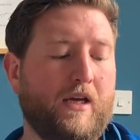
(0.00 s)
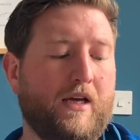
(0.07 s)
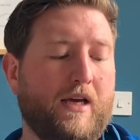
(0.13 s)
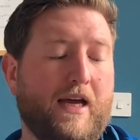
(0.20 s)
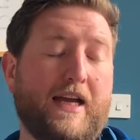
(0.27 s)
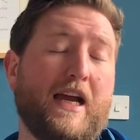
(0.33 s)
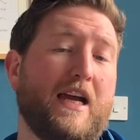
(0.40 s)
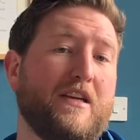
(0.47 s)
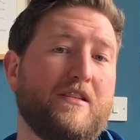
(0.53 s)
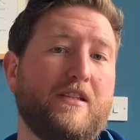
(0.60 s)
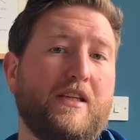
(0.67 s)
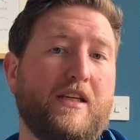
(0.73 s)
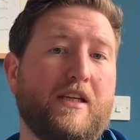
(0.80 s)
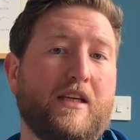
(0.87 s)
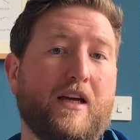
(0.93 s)
I
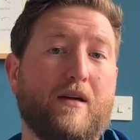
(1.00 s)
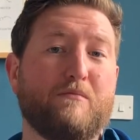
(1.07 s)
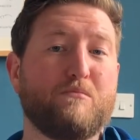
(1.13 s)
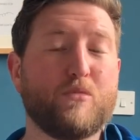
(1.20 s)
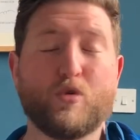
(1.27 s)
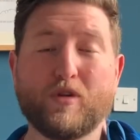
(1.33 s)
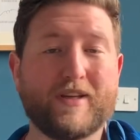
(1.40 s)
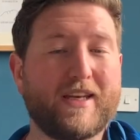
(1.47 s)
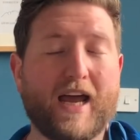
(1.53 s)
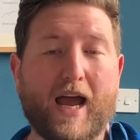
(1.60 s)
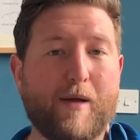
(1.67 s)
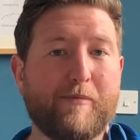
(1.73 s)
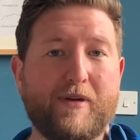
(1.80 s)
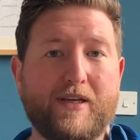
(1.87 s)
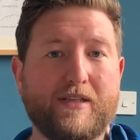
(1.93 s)
actually am more than
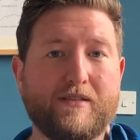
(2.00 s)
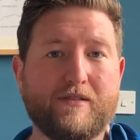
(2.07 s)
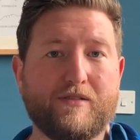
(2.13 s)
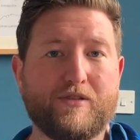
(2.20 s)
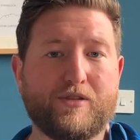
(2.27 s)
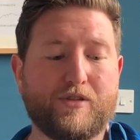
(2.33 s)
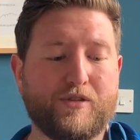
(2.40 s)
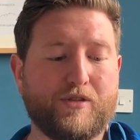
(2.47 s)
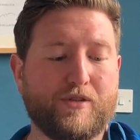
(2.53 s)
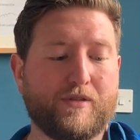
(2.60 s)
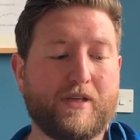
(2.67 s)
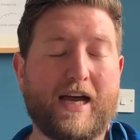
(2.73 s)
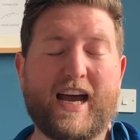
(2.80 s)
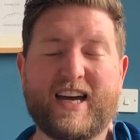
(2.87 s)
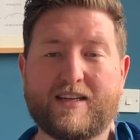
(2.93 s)
happy to
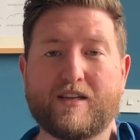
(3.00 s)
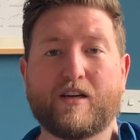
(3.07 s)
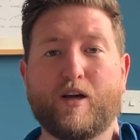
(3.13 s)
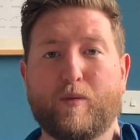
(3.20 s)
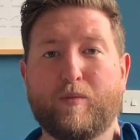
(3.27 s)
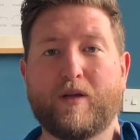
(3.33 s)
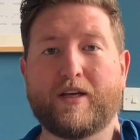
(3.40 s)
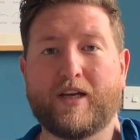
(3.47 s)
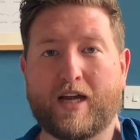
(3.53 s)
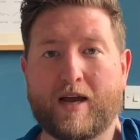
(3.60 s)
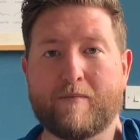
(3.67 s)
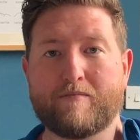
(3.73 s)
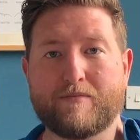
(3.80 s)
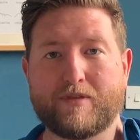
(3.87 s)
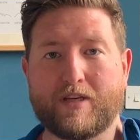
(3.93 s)
add a couple of
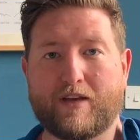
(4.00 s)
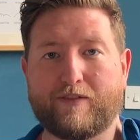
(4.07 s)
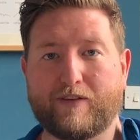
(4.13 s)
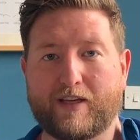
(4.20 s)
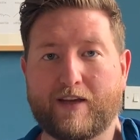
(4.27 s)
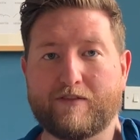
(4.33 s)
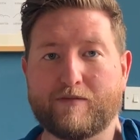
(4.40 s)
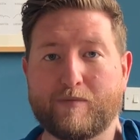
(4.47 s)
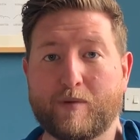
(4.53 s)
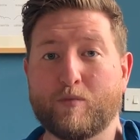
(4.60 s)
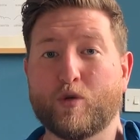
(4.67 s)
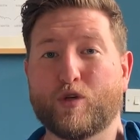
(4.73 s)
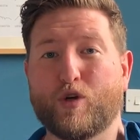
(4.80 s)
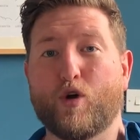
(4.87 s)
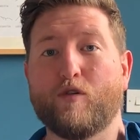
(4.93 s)
grams if it gives me
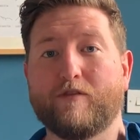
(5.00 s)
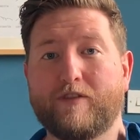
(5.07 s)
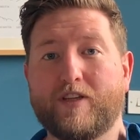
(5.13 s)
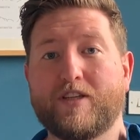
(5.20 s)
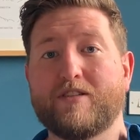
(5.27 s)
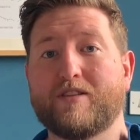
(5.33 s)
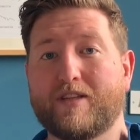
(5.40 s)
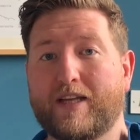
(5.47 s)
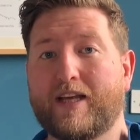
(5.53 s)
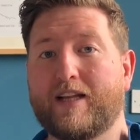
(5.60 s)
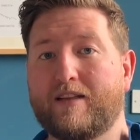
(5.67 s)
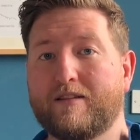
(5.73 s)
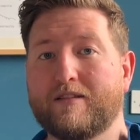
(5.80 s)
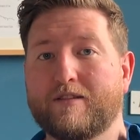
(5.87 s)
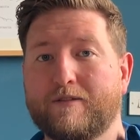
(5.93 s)
more confidence in the
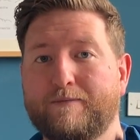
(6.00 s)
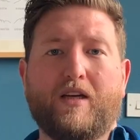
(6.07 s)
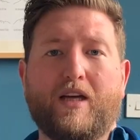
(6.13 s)
hills.